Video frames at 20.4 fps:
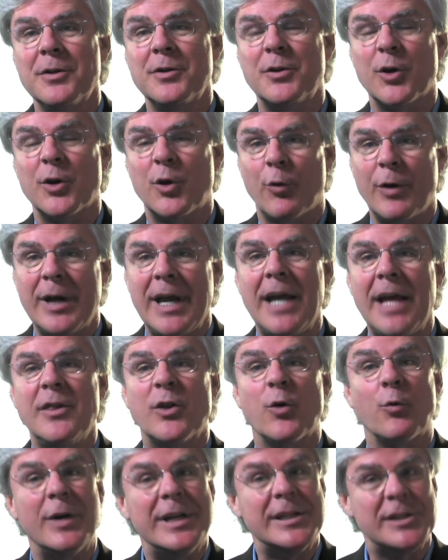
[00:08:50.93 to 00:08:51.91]
to create
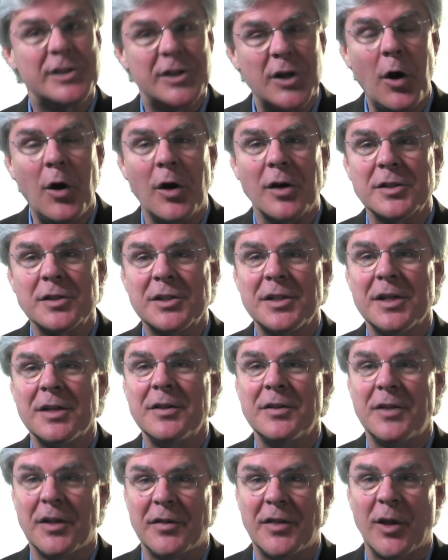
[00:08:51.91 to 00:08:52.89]
the results
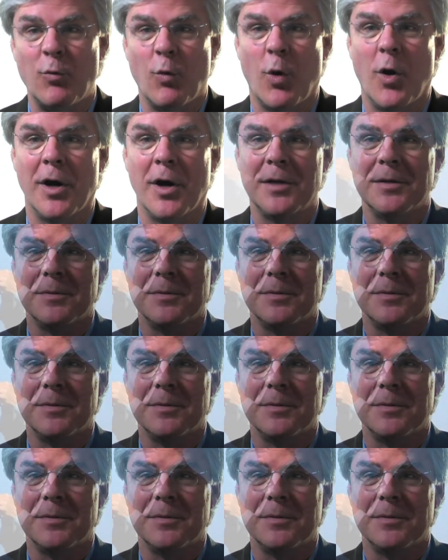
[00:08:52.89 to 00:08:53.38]
that they want.